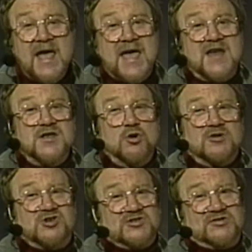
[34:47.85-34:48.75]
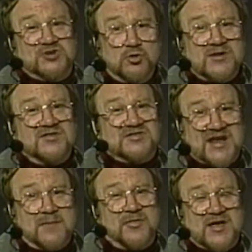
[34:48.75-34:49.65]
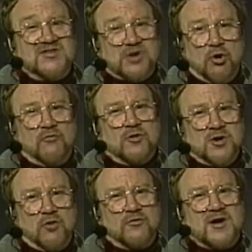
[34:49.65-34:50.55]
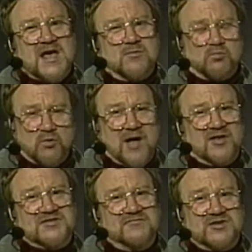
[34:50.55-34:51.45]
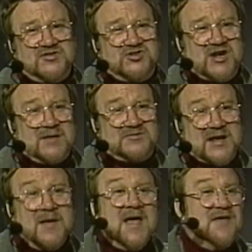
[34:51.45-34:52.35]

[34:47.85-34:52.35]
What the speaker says: And you're just doing the same things over and over again relative to this jam tape.